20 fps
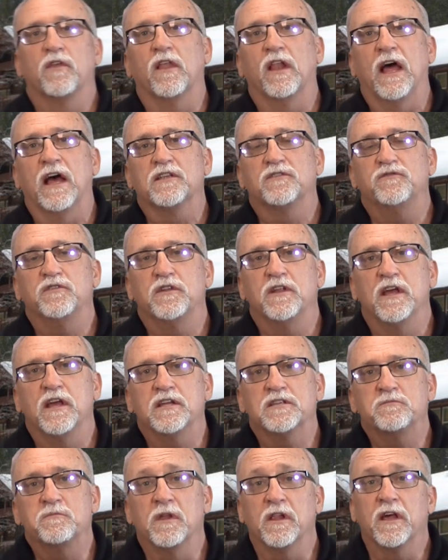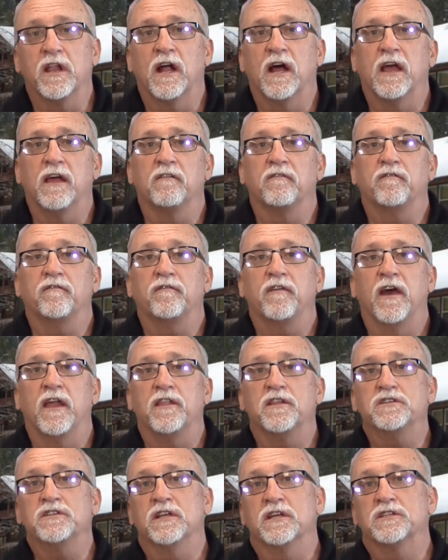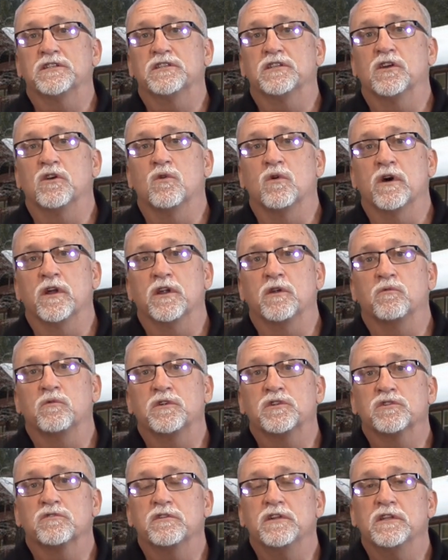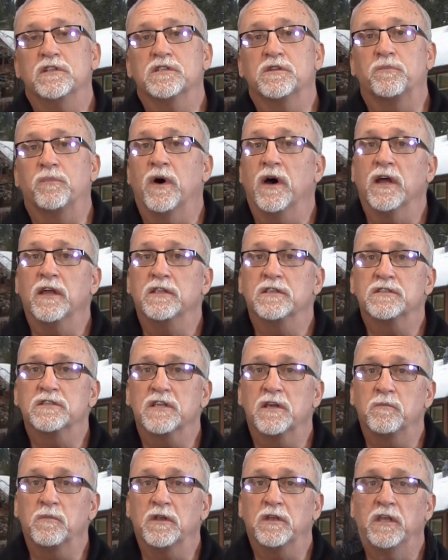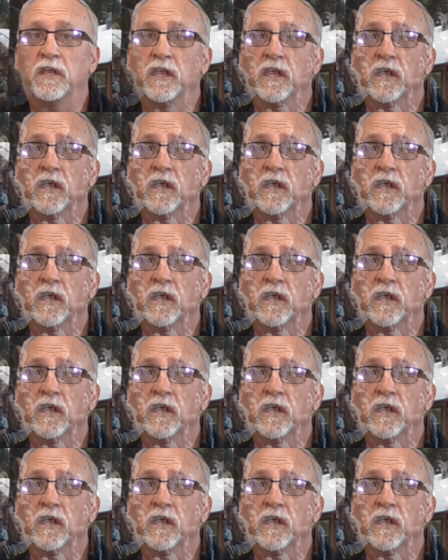For the last few days, Millie and I have had the chance to go on a retreat to Pine Summit